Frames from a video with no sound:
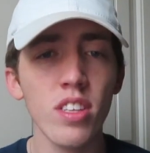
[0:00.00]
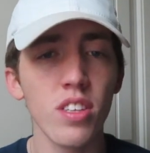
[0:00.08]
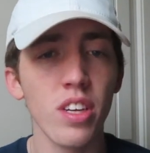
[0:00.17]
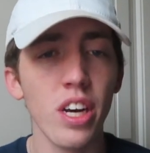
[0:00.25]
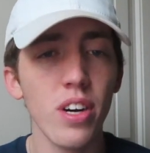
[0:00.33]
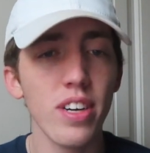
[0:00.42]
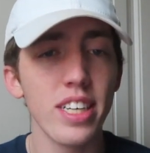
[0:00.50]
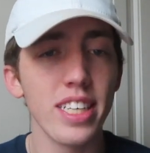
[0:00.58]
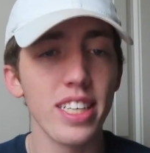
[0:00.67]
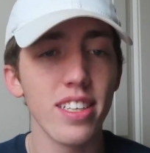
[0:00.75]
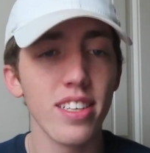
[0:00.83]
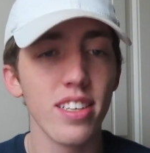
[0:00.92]
you
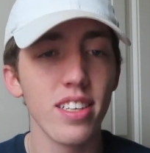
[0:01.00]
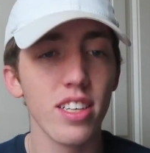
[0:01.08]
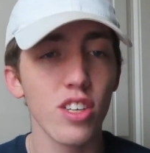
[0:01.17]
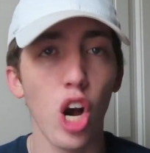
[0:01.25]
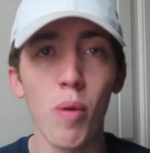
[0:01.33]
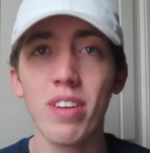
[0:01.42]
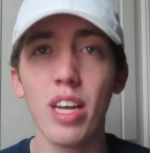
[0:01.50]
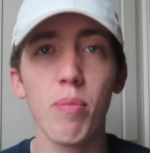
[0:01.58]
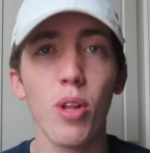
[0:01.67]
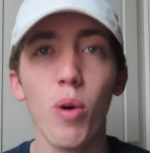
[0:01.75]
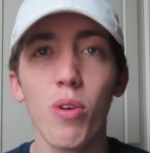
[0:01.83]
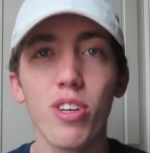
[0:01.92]
know, comment down
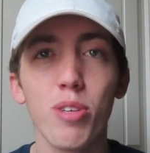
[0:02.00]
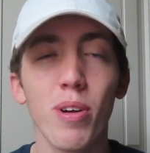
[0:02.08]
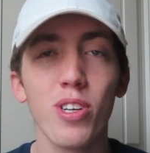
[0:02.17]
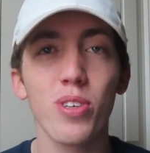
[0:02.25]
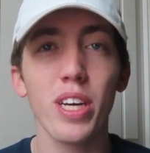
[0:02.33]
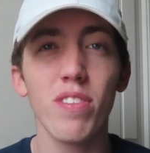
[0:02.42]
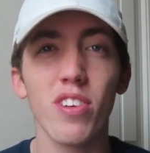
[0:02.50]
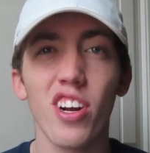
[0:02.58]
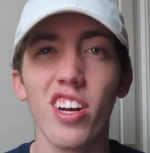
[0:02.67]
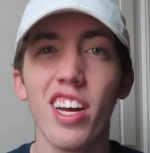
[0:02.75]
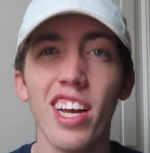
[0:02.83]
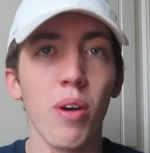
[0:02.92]
below what your spiritual gifts are.